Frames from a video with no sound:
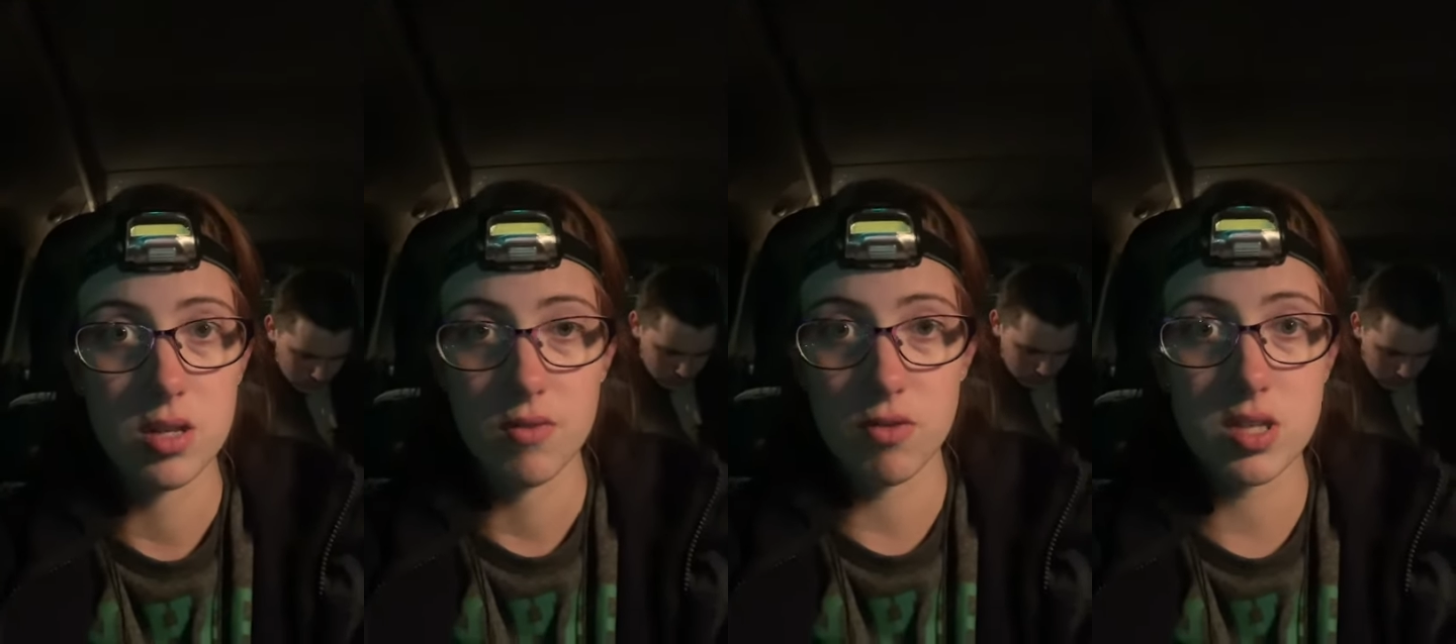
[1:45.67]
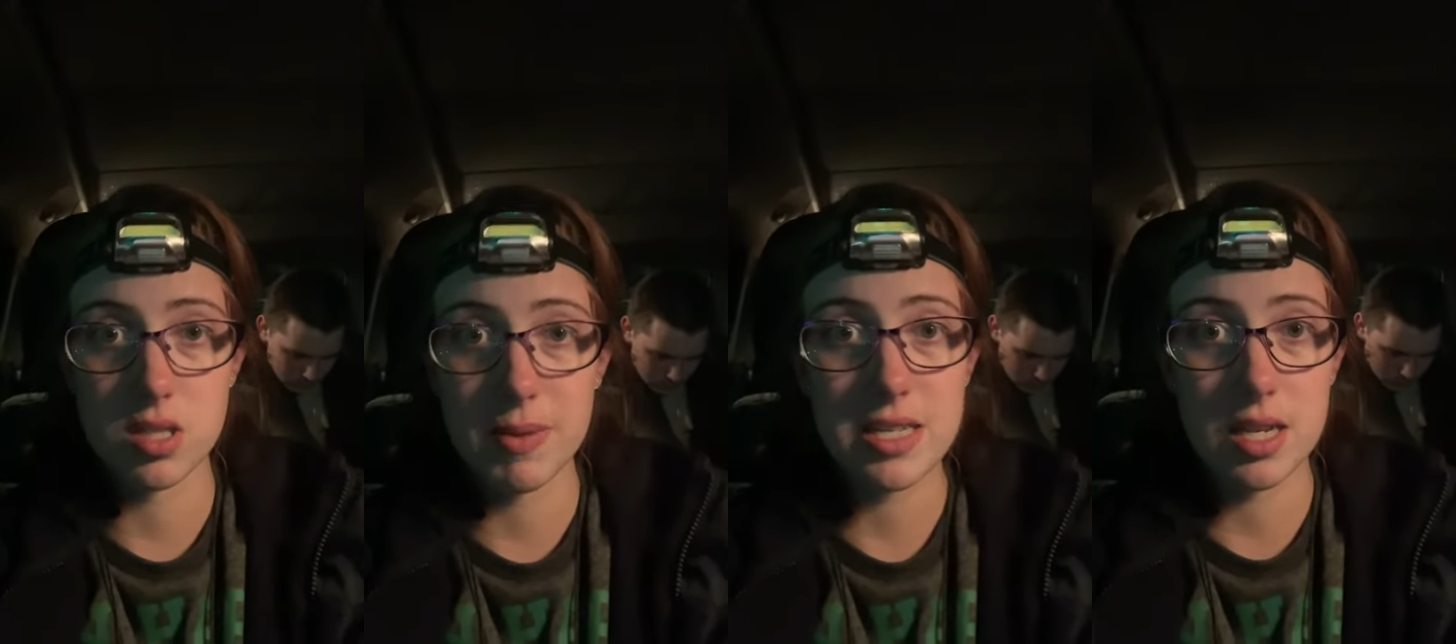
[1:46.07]
for us to
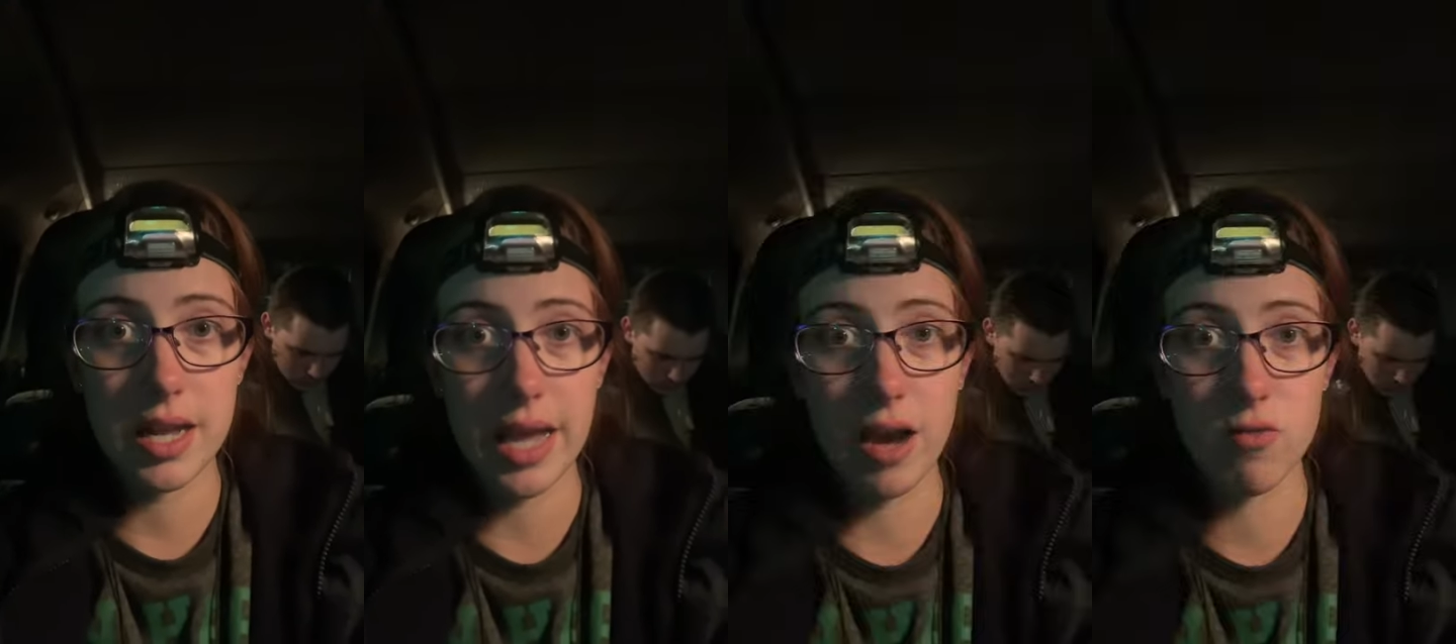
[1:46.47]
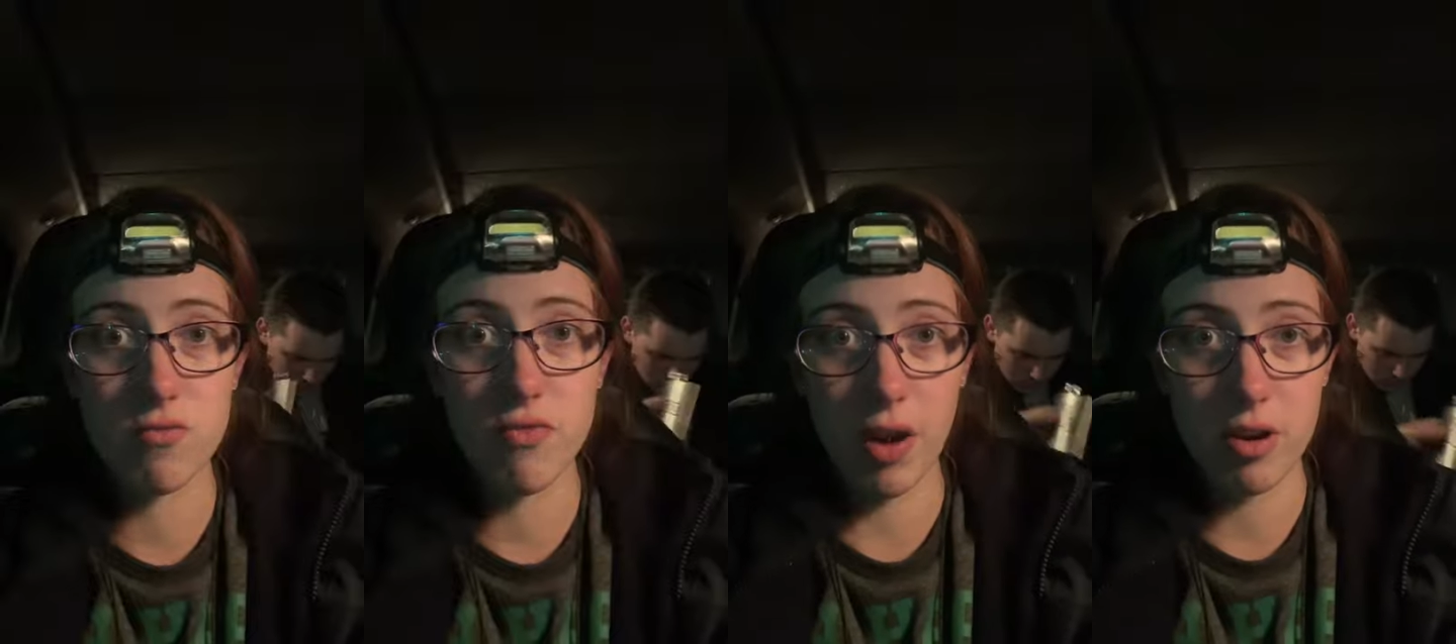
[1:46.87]
basically get out
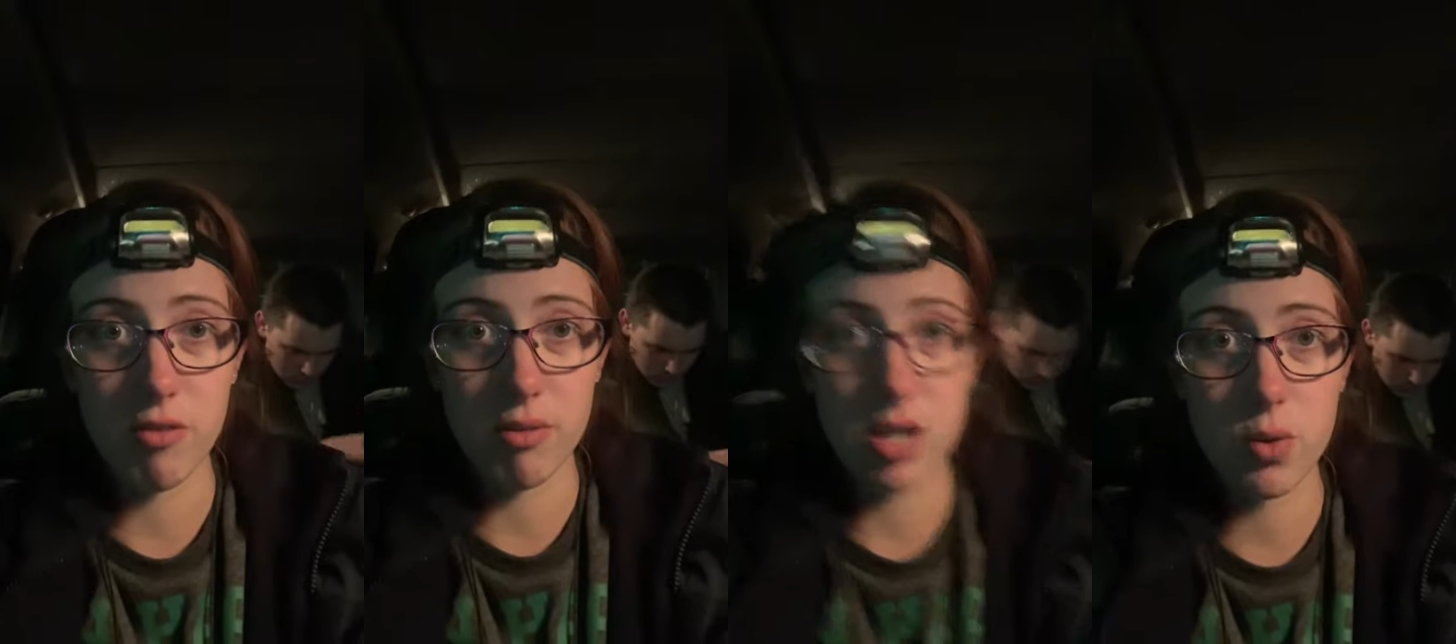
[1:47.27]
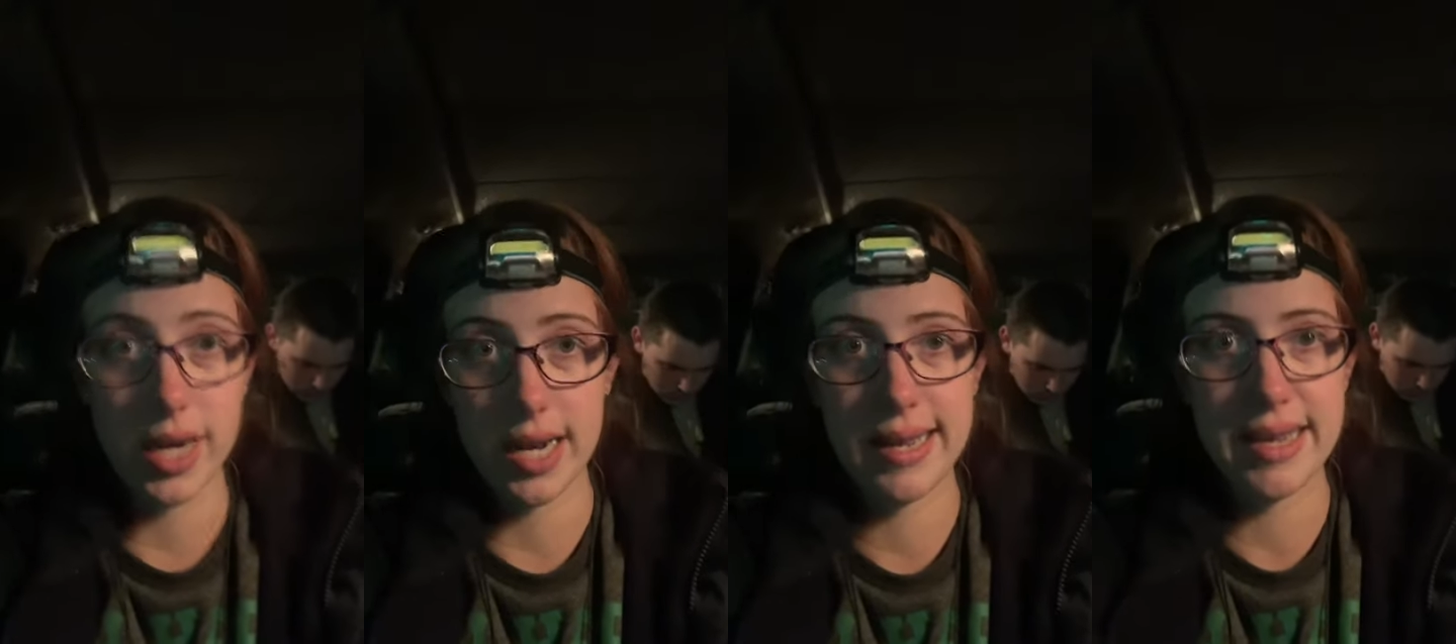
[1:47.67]
very very
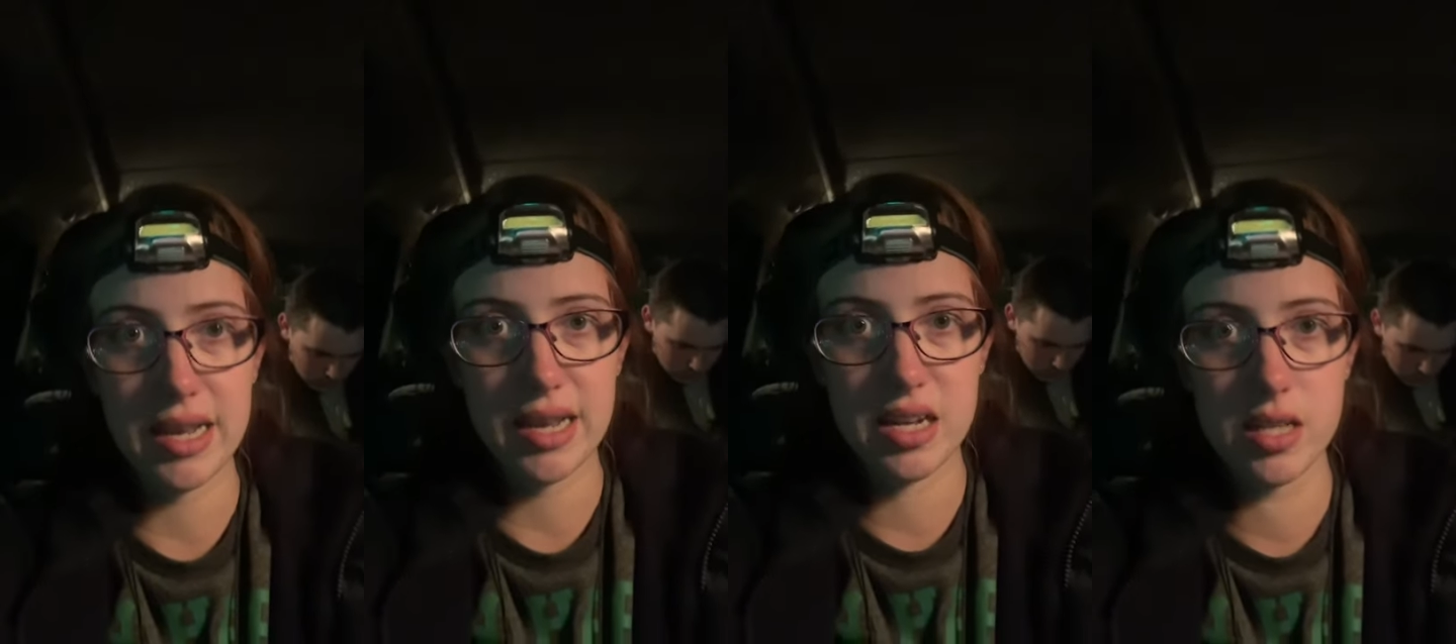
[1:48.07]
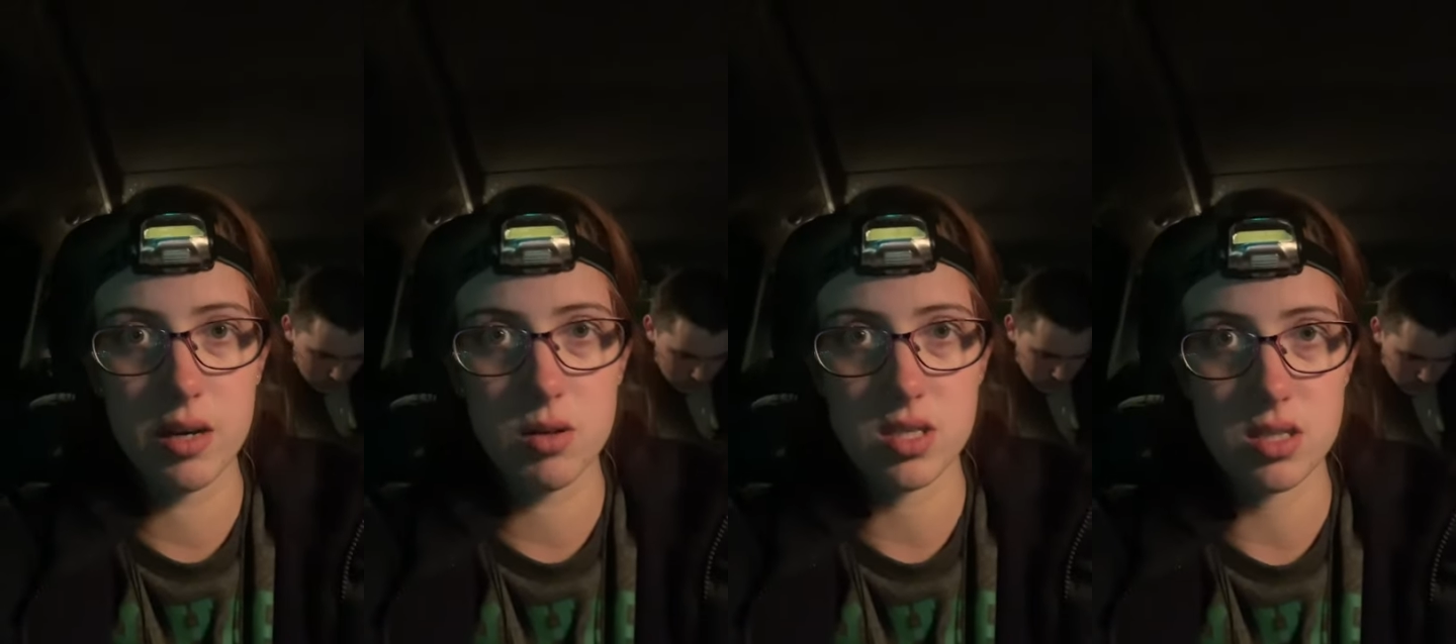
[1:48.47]
quickly and then there
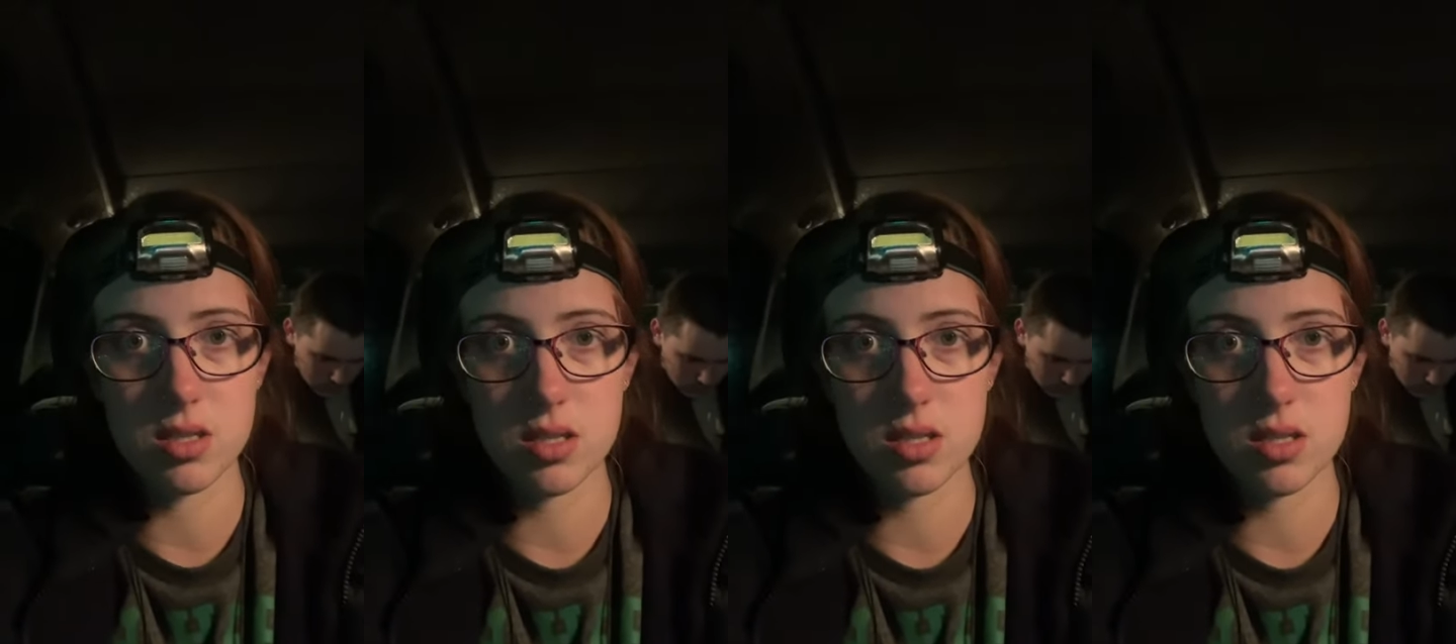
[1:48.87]
was